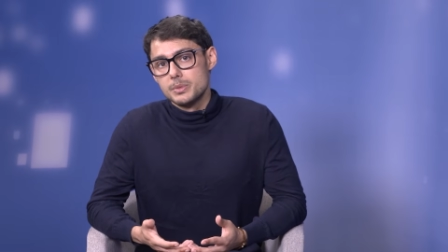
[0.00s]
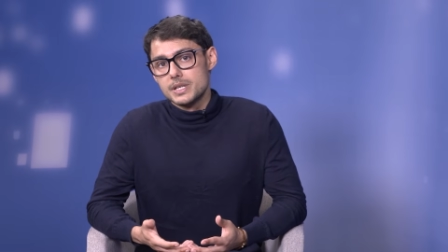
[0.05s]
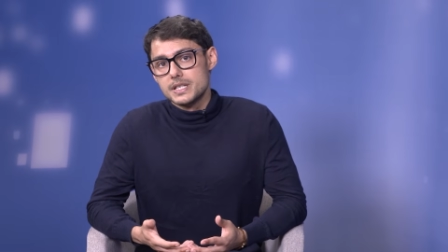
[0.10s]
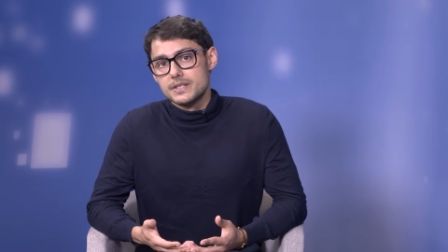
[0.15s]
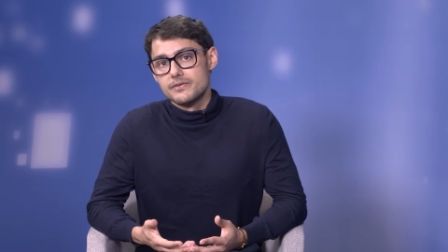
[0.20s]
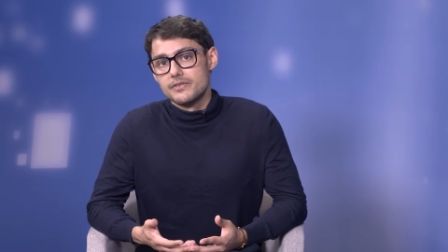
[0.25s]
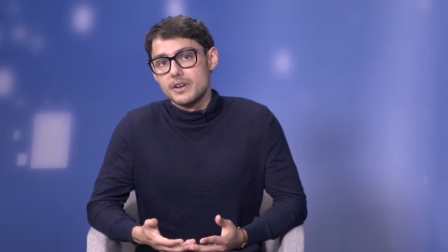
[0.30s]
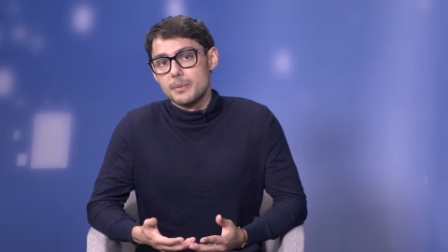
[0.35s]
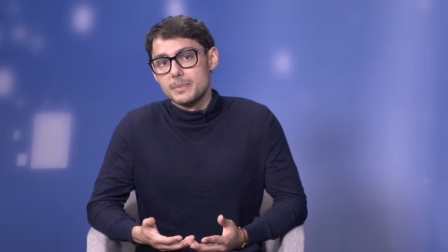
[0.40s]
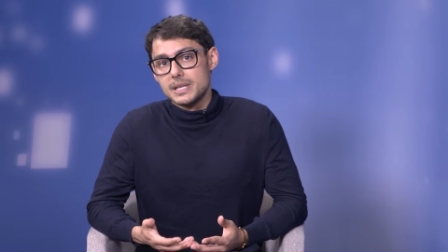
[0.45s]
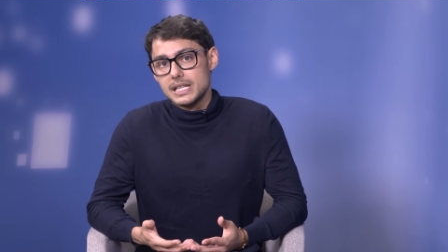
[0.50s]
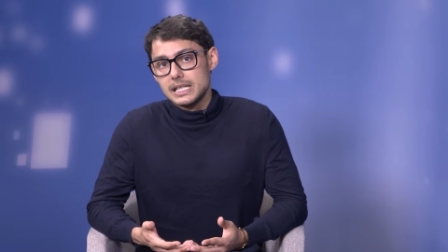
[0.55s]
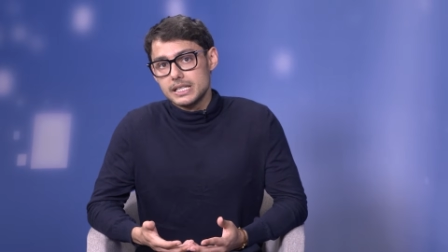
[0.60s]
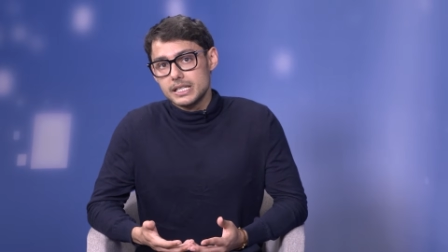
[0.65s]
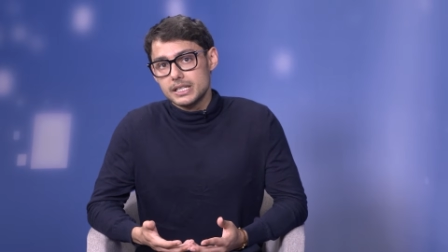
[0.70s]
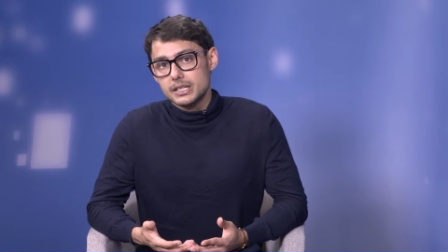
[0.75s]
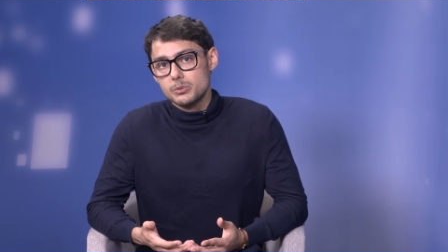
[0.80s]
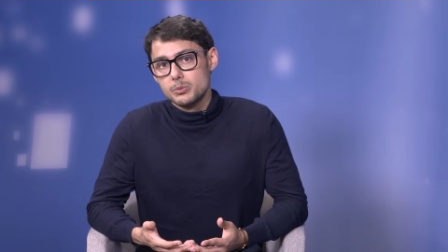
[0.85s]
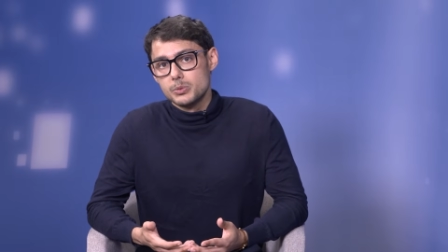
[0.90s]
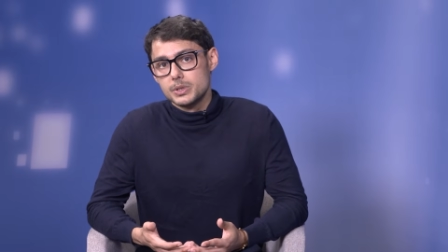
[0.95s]
is
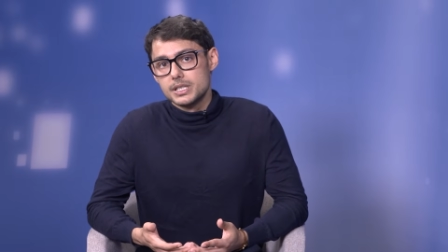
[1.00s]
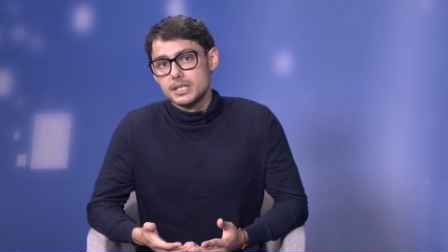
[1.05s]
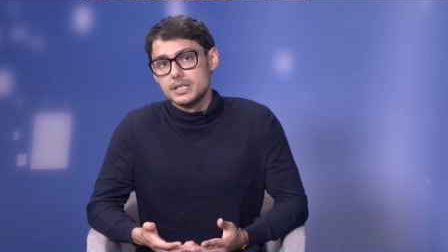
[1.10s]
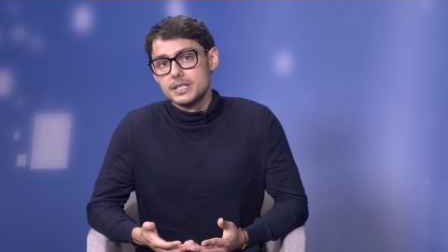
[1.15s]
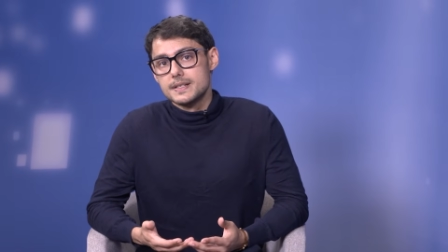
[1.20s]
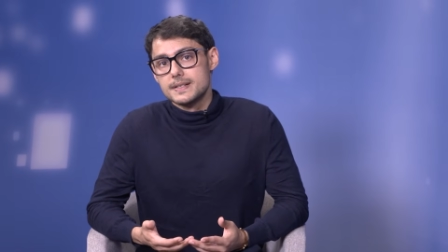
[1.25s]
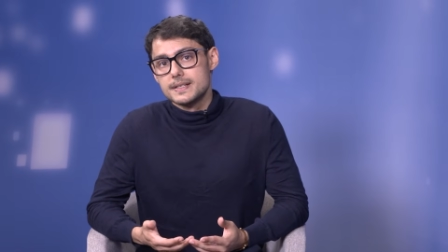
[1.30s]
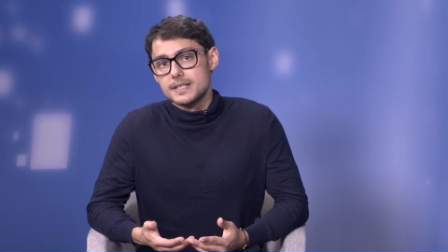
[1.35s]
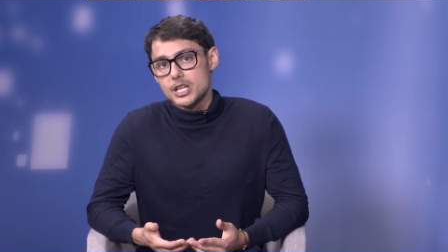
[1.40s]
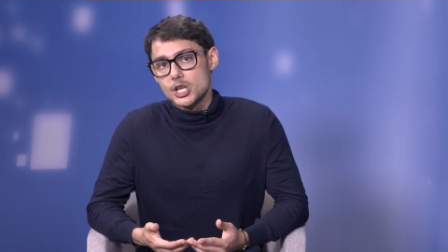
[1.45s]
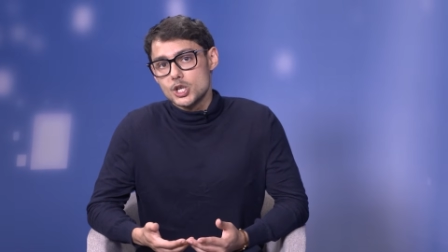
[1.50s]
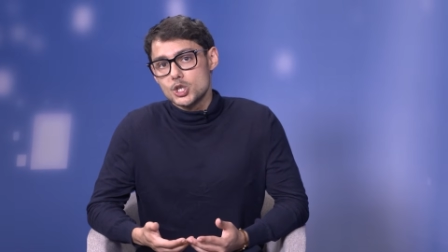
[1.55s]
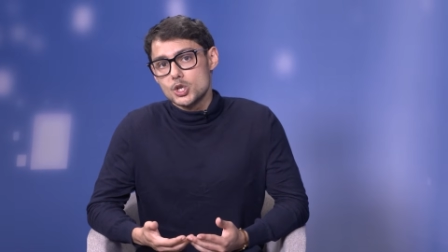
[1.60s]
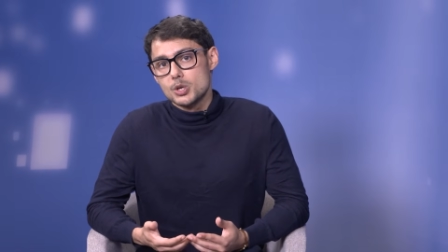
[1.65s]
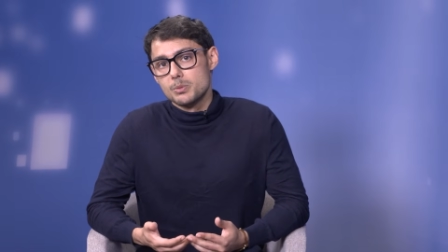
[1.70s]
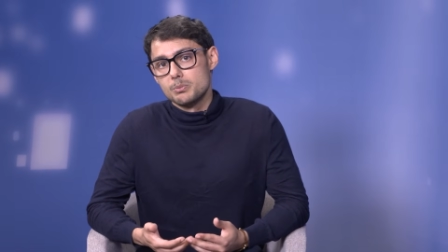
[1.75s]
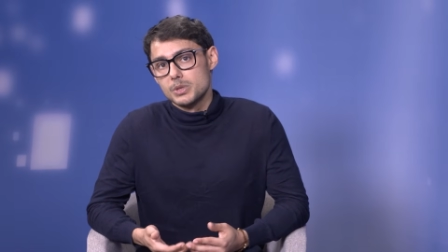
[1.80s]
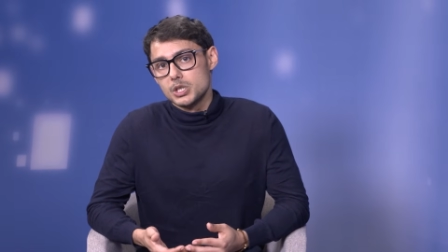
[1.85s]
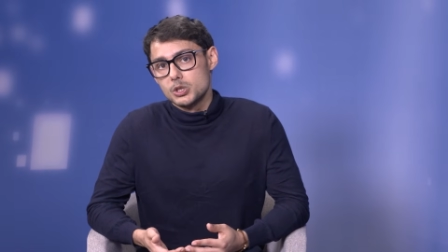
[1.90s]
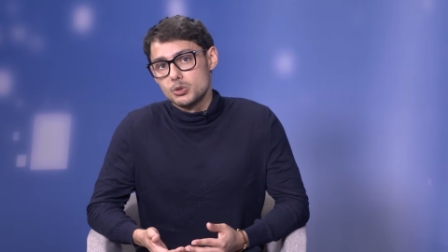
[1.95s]
familiar with the
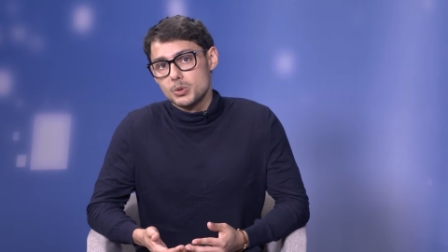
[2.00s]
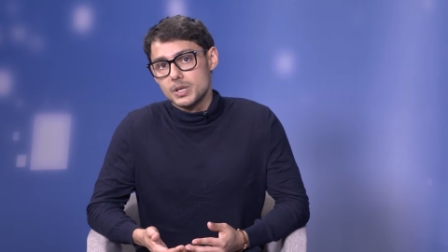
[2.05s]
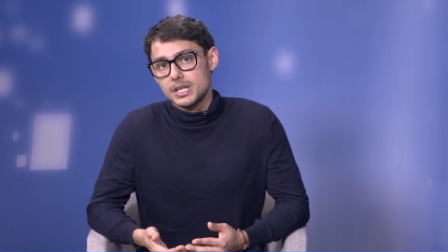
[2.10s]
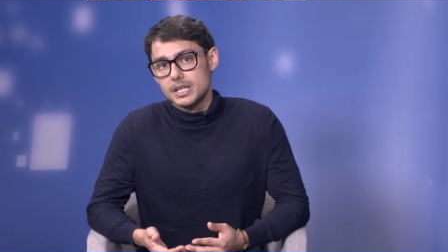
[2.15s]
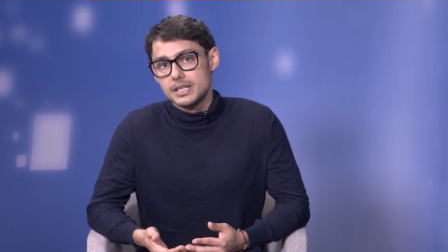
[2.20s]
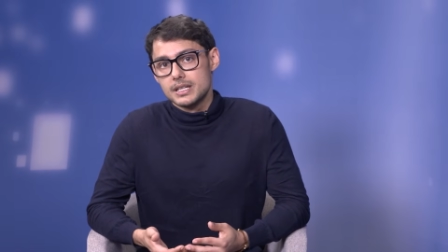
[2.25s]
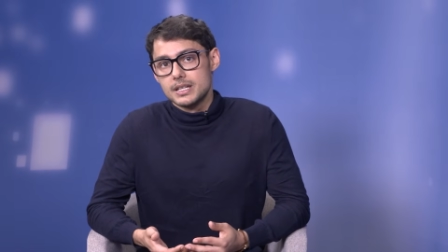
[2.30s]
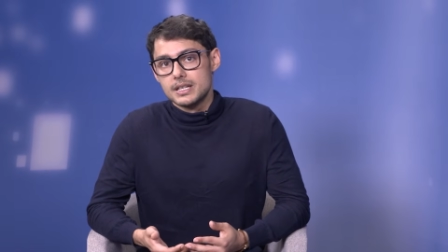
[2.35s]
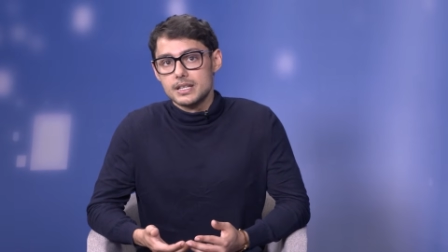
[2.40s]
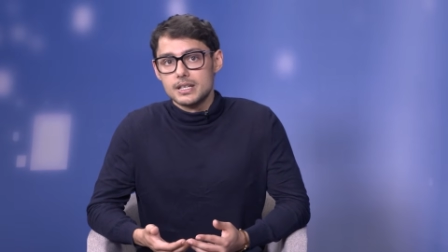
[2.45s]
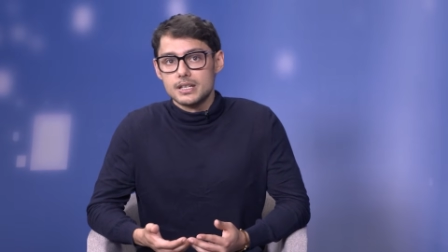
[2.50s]
distinction between